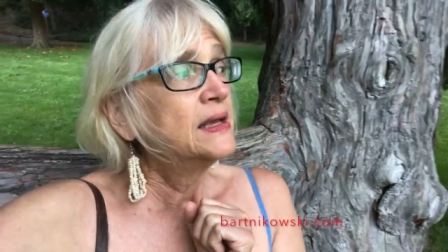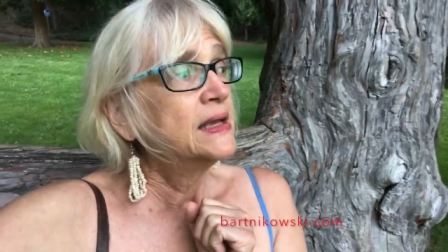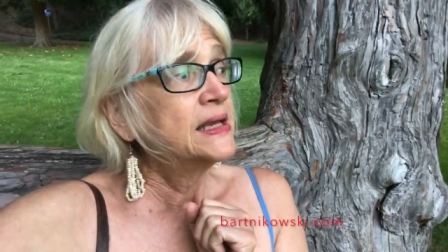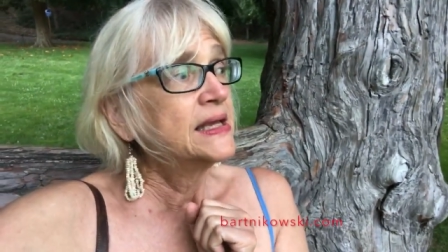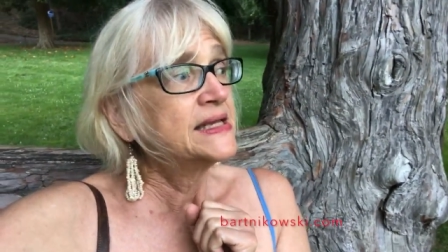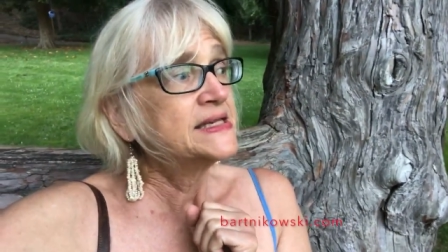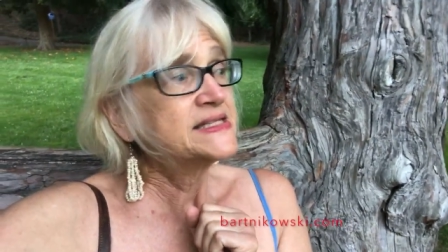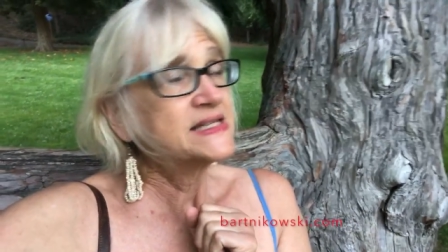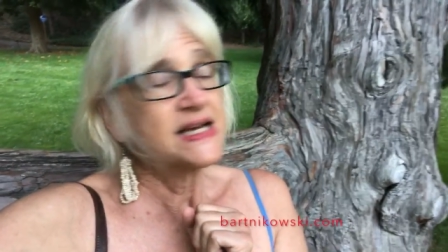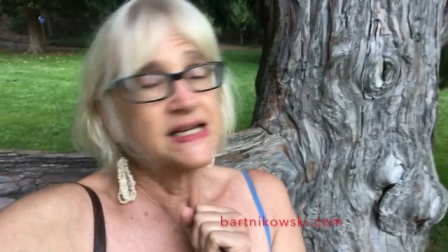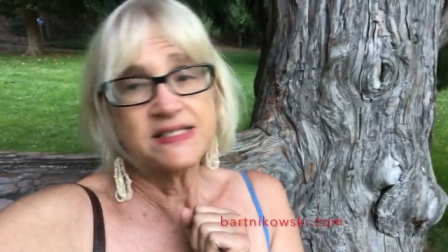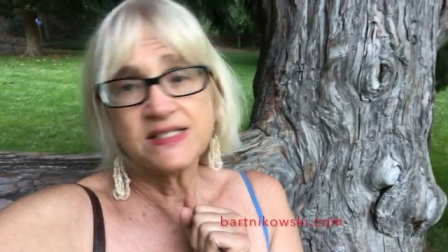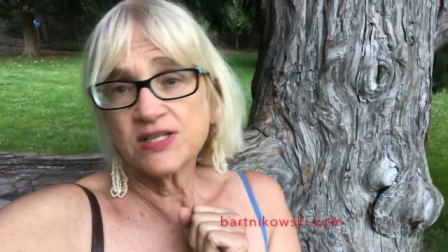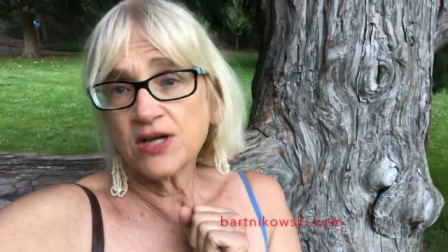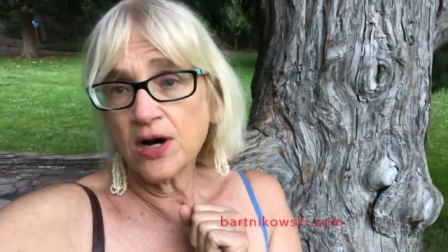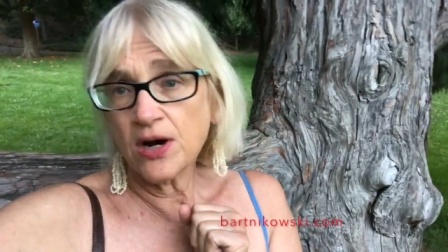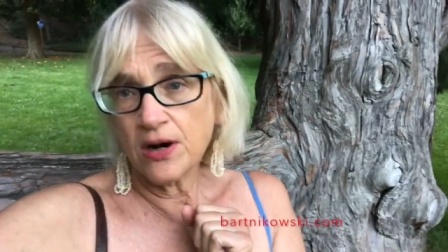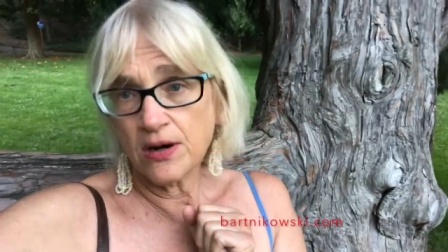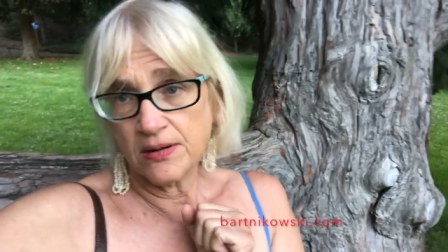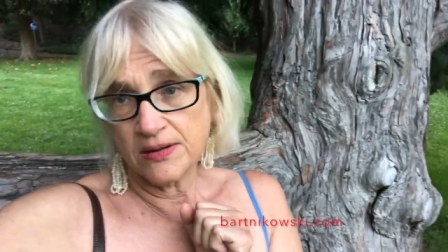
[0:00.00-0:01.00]
in
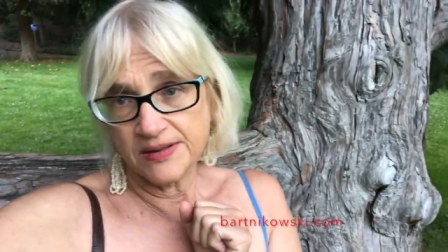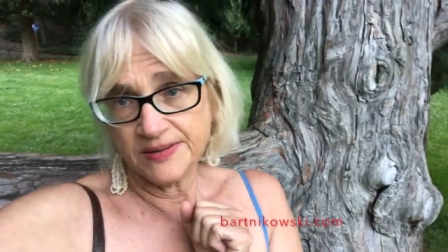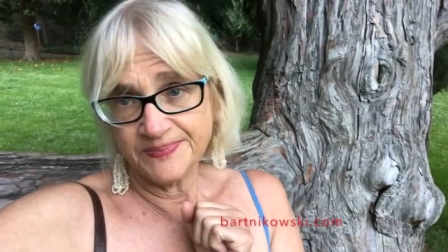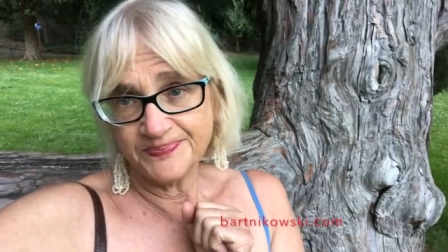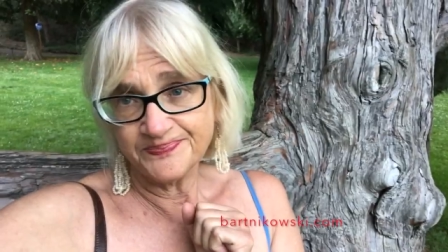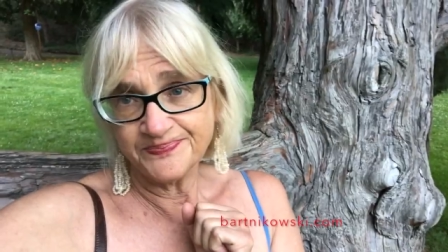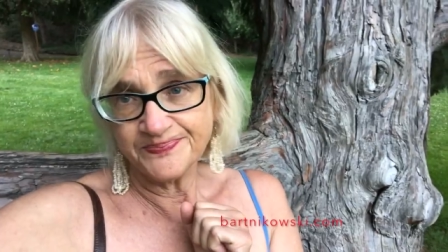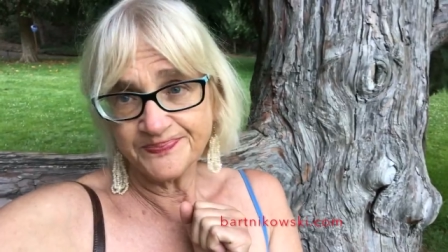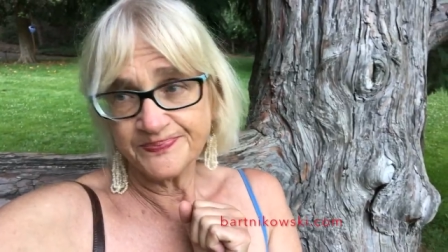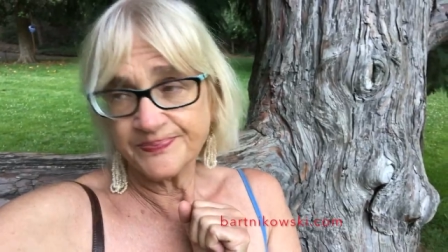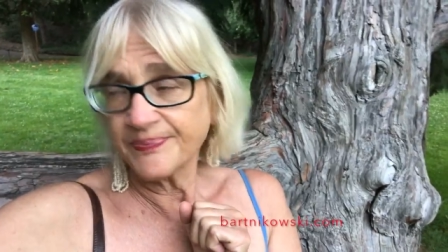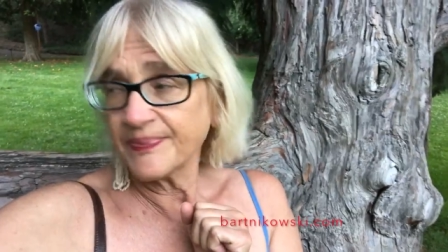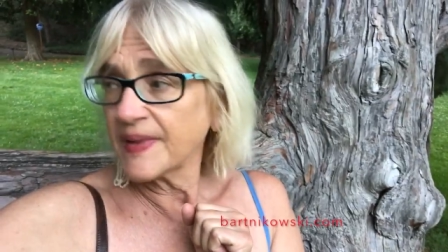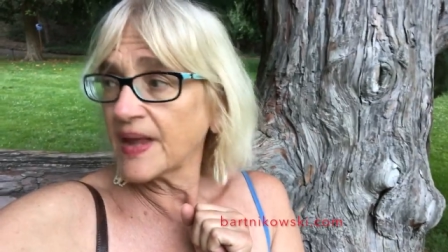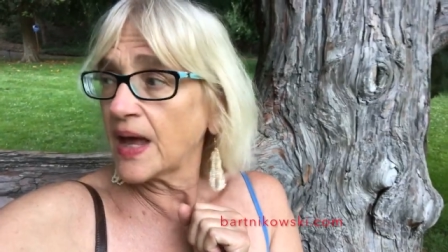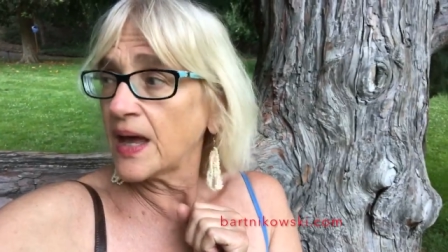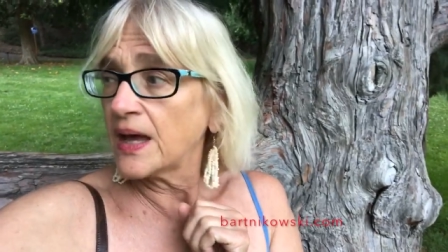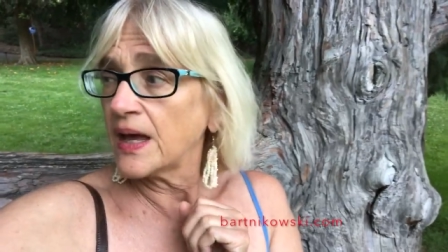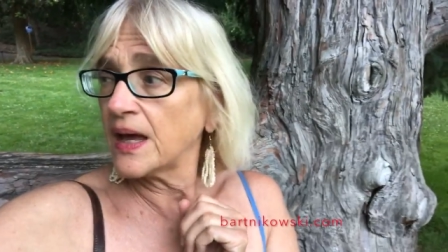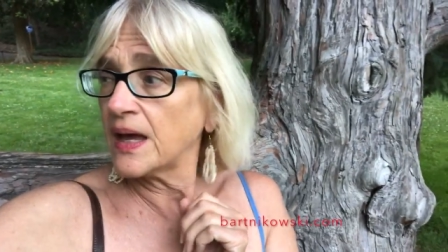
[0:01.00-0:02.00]
Tassajara.
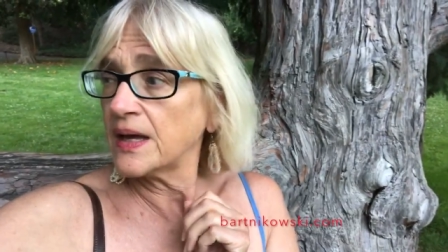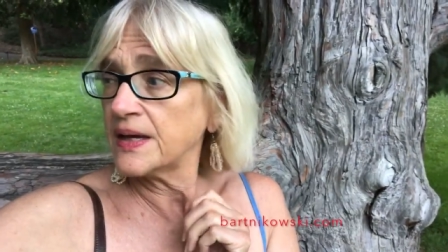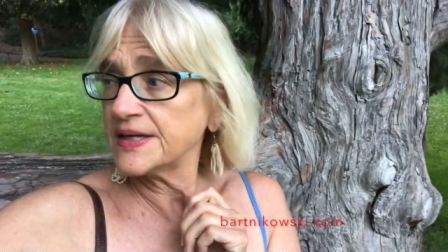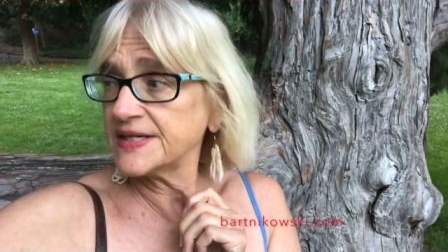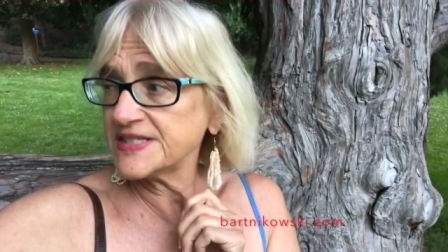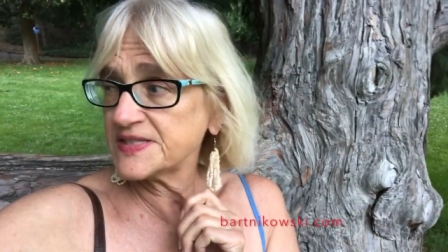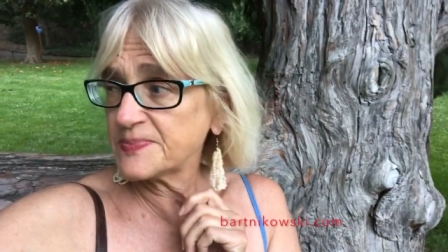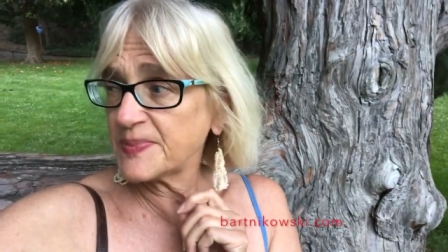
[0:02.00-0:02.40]
He's